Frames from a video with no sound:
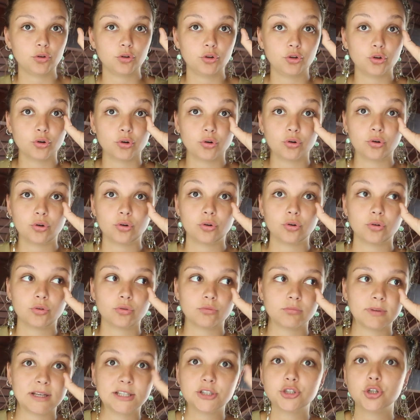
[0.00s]

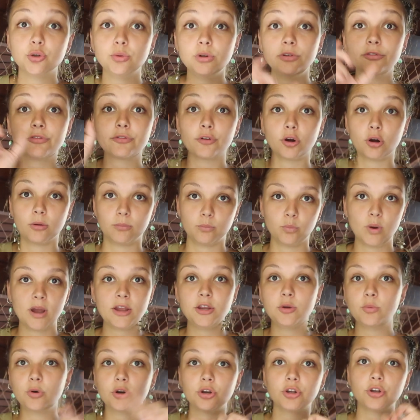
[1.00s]
your like to and from, where
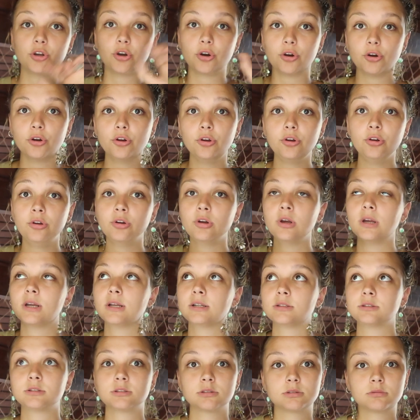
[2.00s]
you want to go
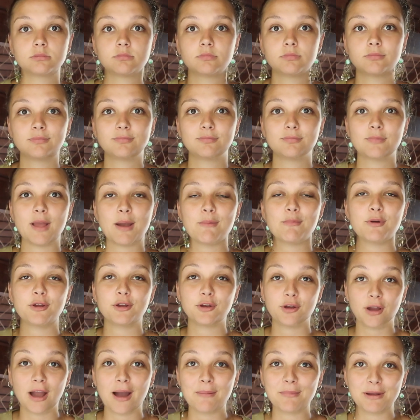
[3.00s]
and
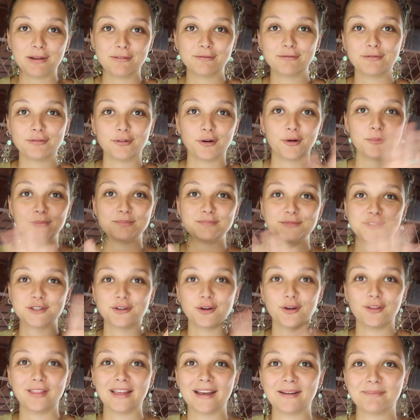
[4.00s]
we're coming from to
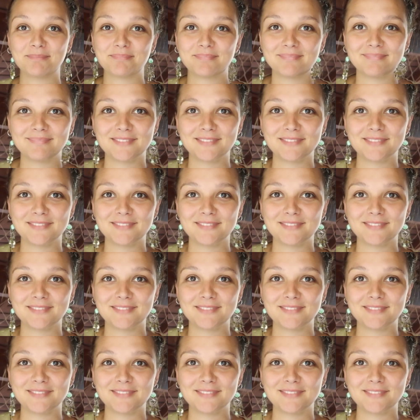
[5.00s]
go there.